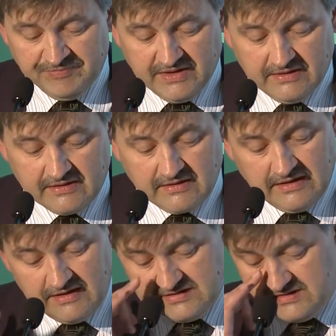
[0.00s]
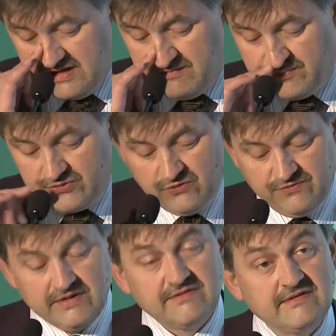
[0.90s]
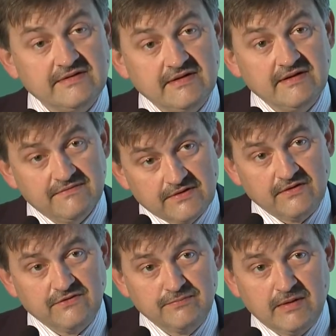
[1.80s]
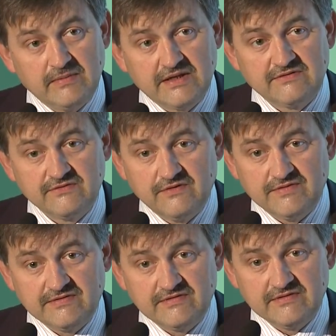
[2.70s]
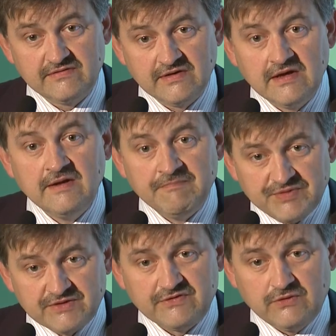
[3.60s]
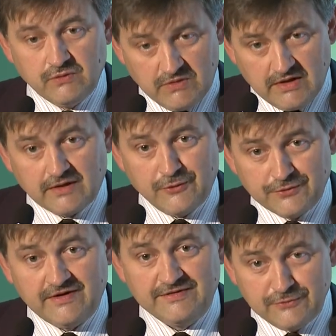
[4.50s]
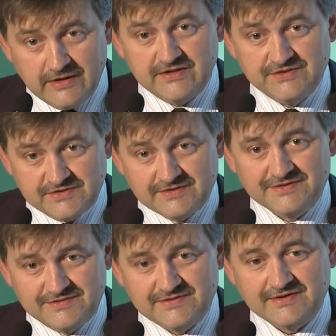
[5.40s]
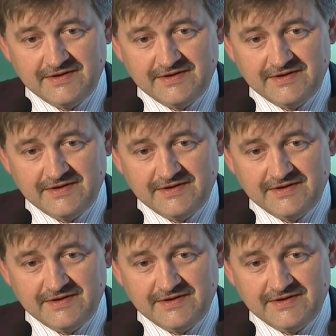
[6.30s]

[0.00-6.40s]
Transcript: in class Improving the Delivery of Public Services. So congratulations.